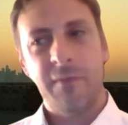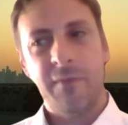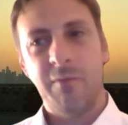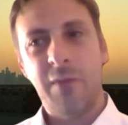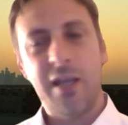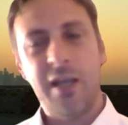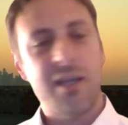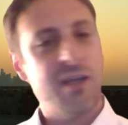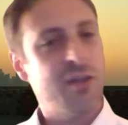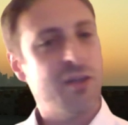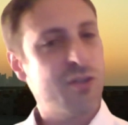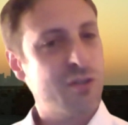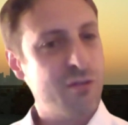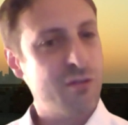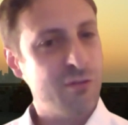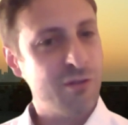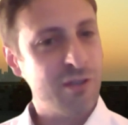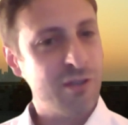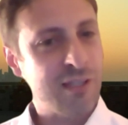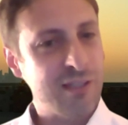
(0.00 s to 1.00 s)
making
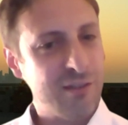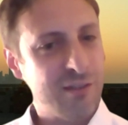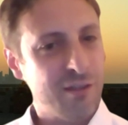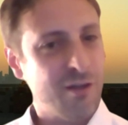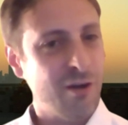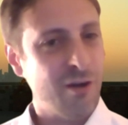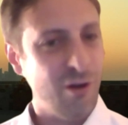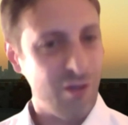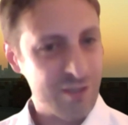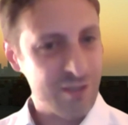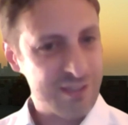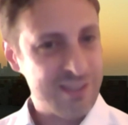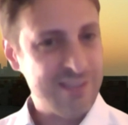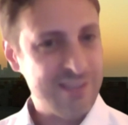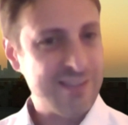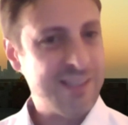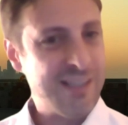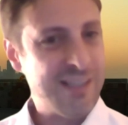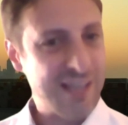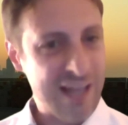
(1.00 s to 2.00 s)
sure that the cost
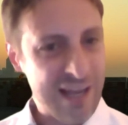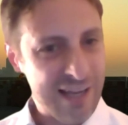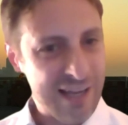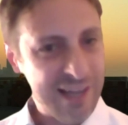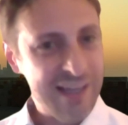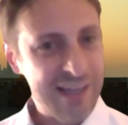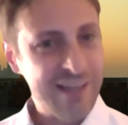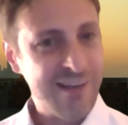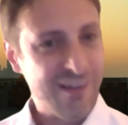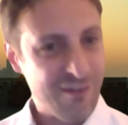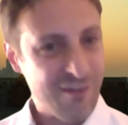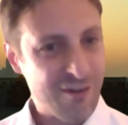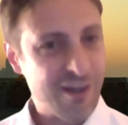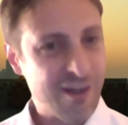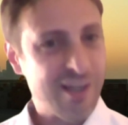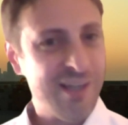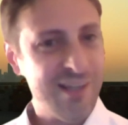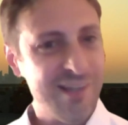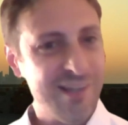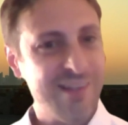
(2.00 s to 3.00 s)
is in line,
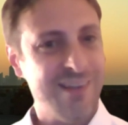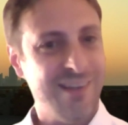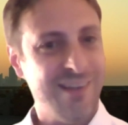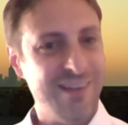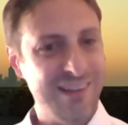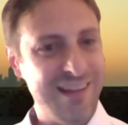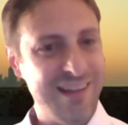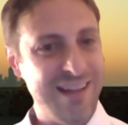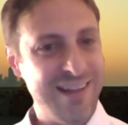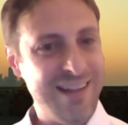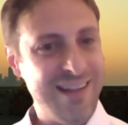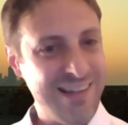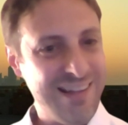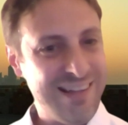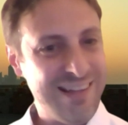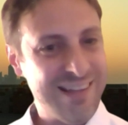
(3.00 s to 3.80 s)
right? And it